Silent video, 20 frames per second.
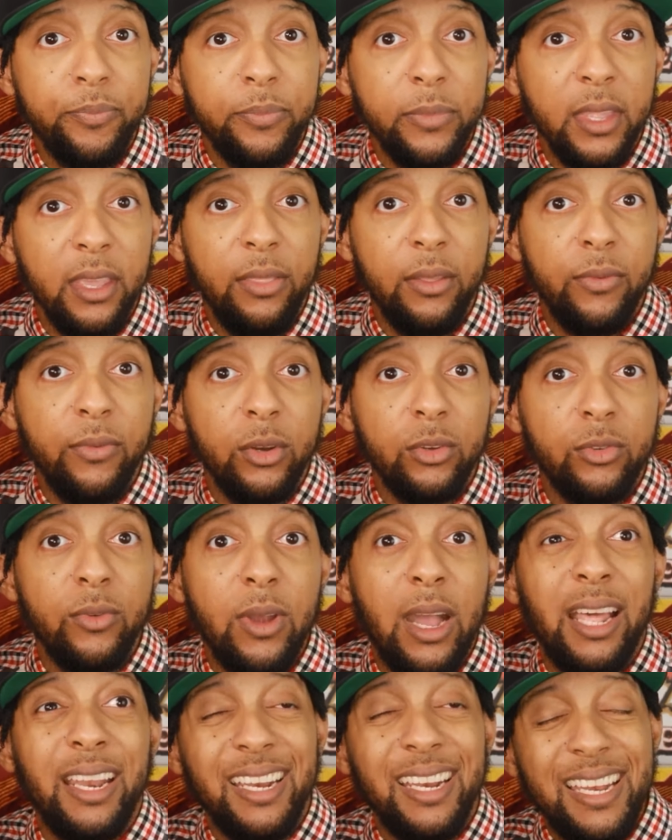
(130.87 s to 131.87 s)
in the first
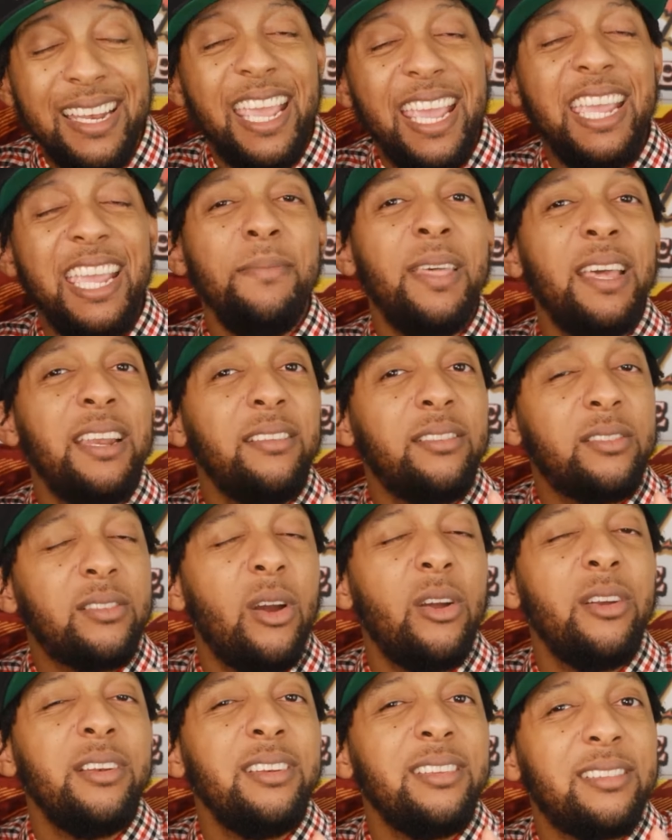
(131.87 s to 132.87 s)
round. And a name that is
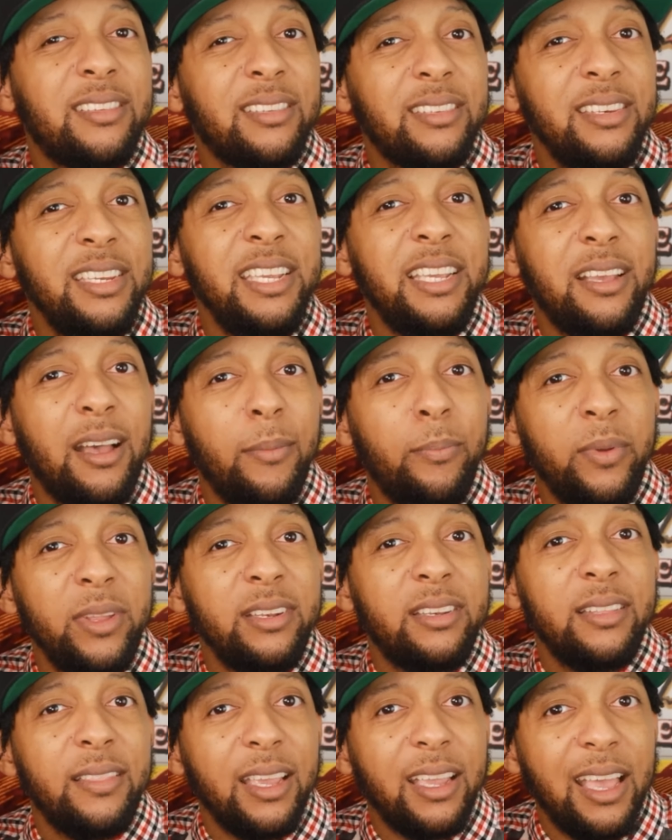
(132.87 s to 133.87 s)
starting to sneak up
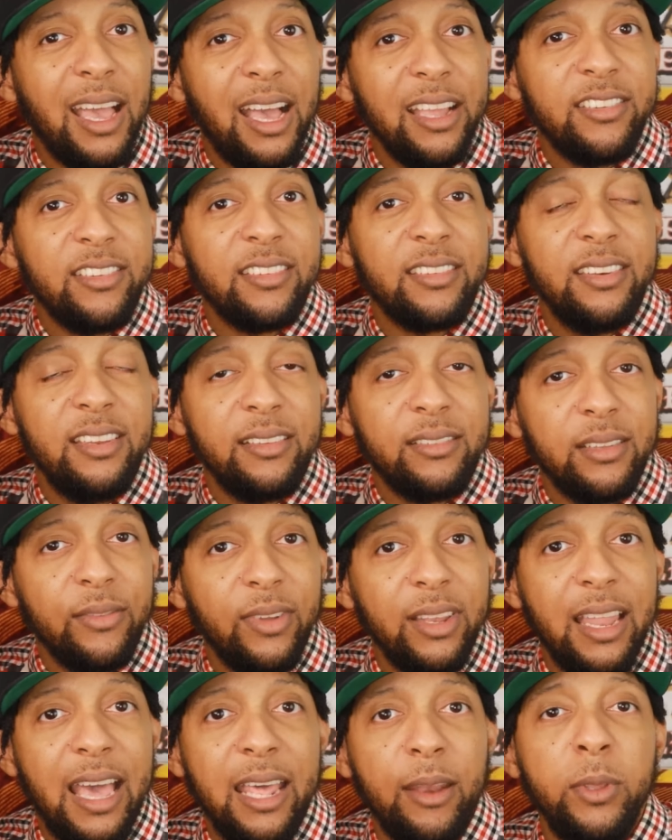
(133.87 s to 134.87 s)
into the consciousness of
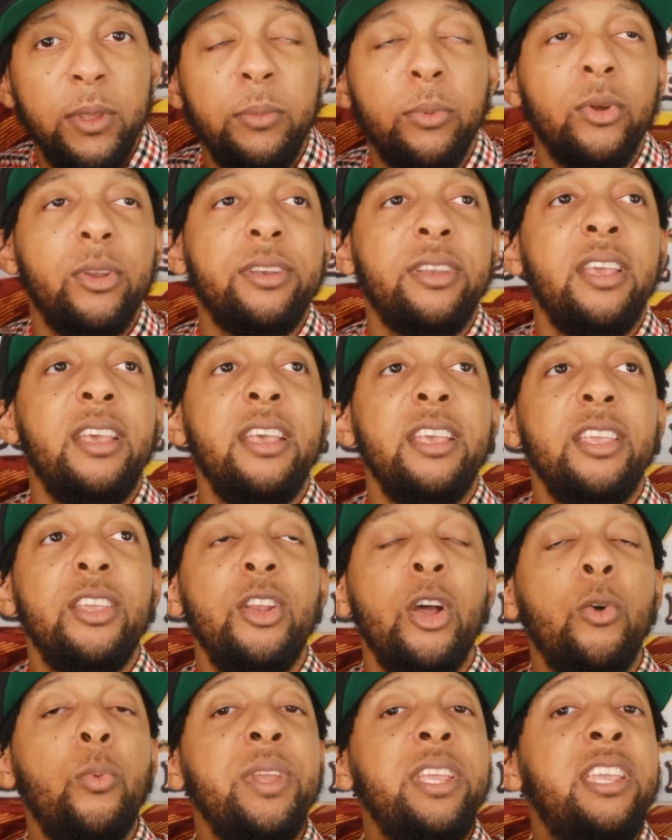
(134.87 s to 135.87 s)
a lot of people.
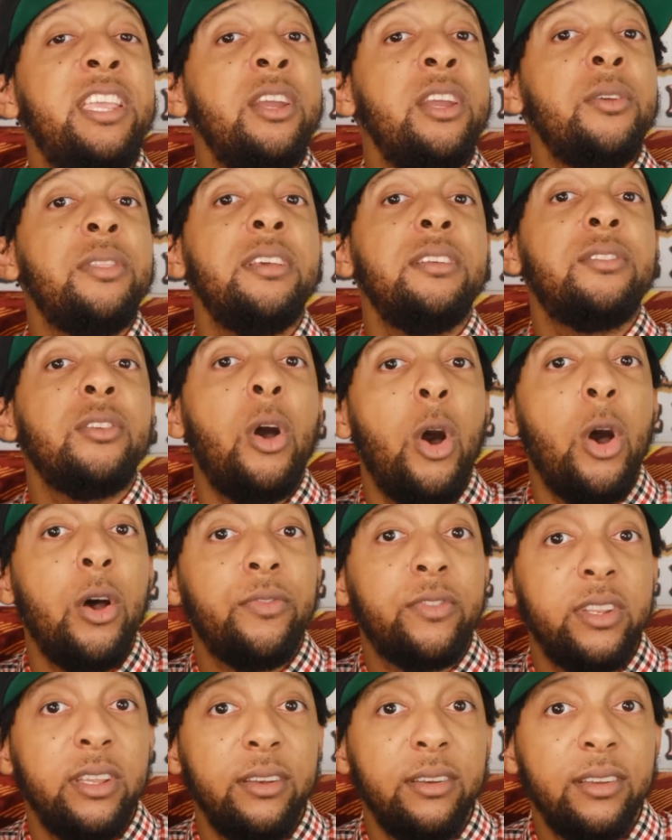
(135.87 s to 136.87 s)
And, we hear this
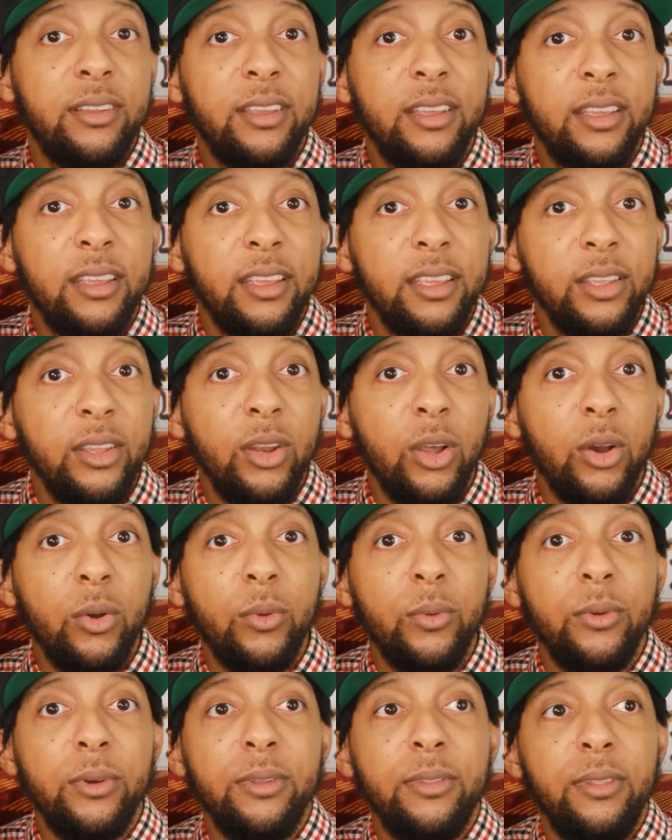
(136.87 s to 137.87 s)
often,
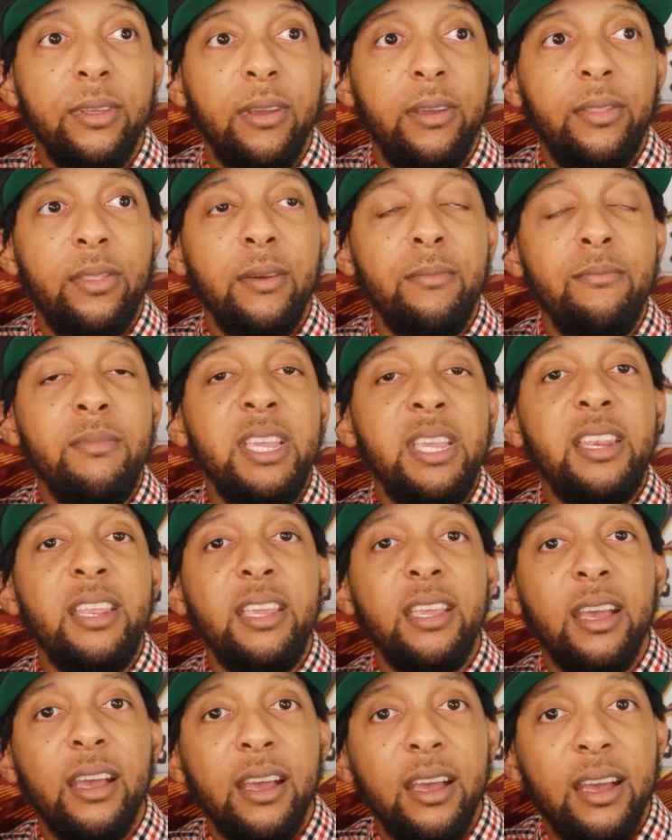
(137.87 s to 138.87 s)
the
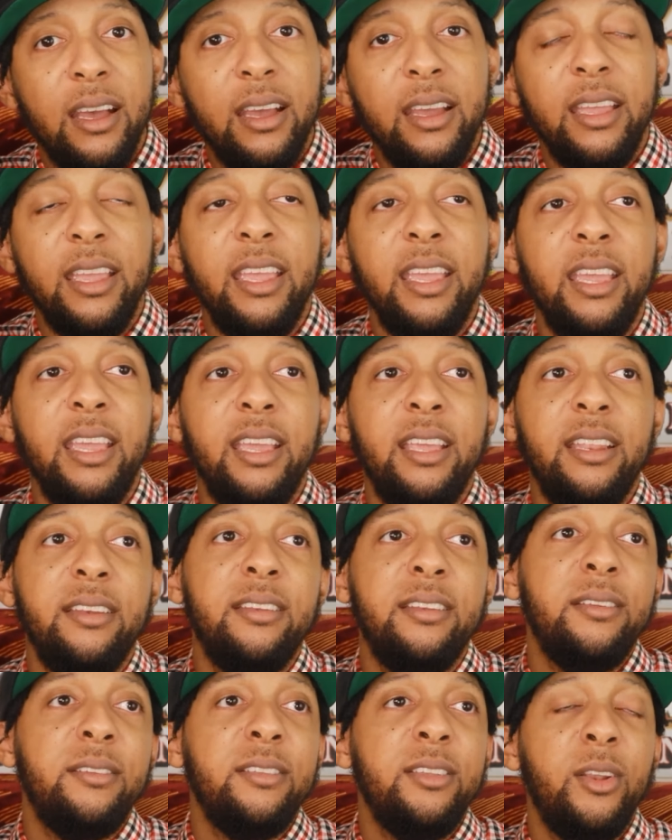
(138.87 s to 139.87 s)
media
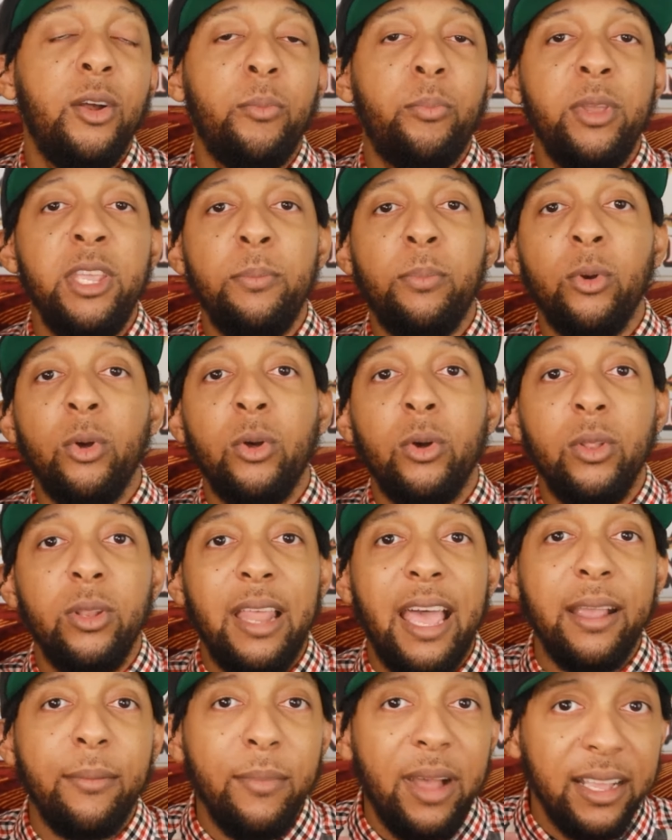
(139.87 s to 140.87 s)
and, people
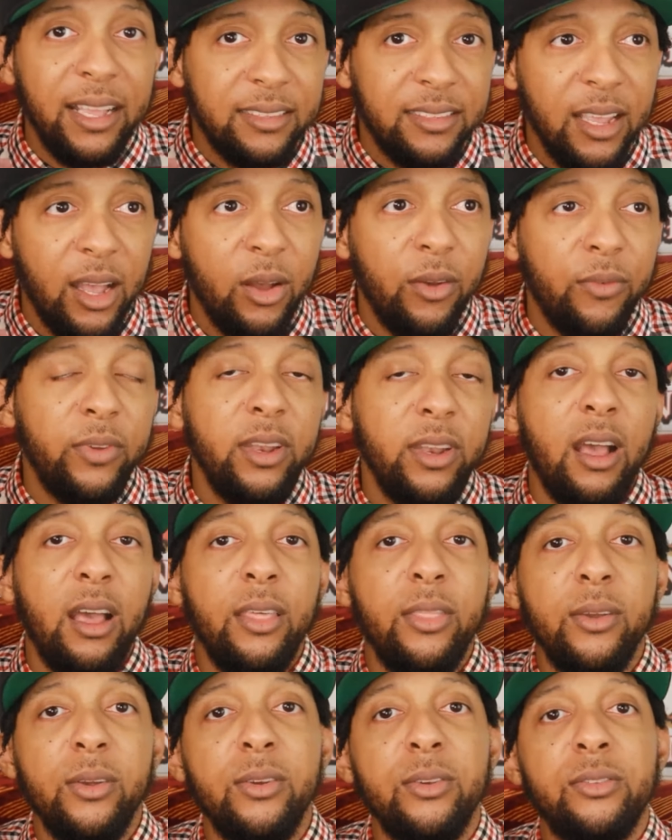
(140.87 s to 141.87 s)
like myself and
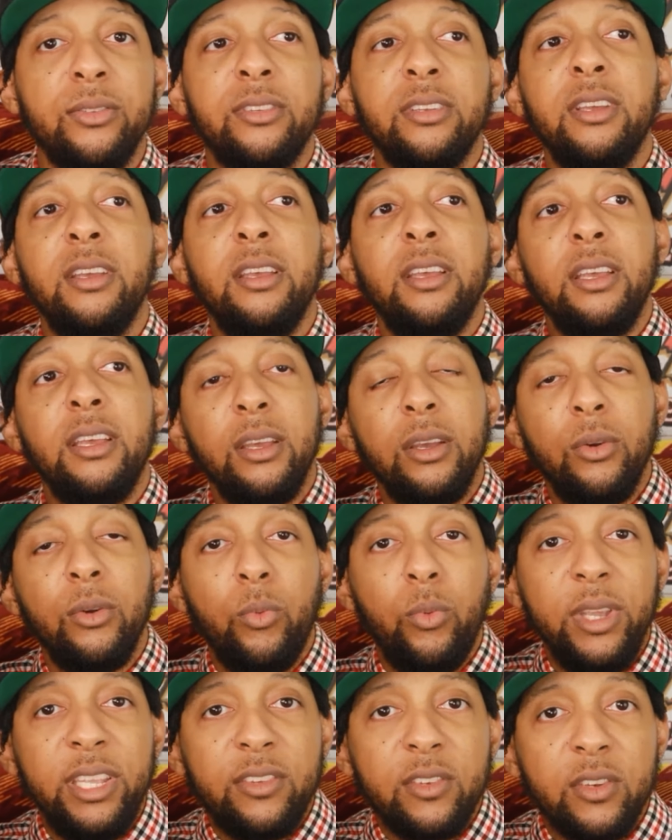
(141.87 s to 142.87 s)
others,
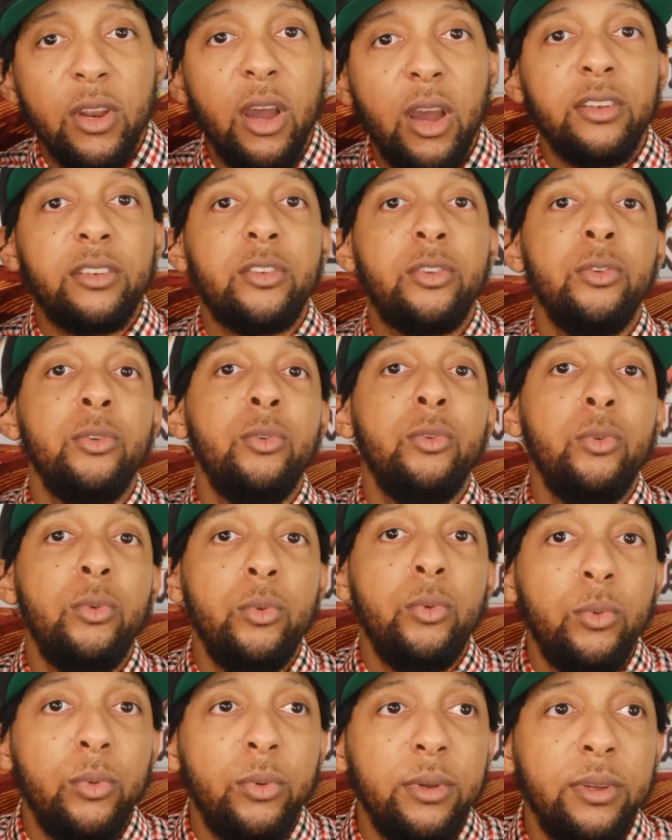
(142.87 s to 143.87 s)
we start to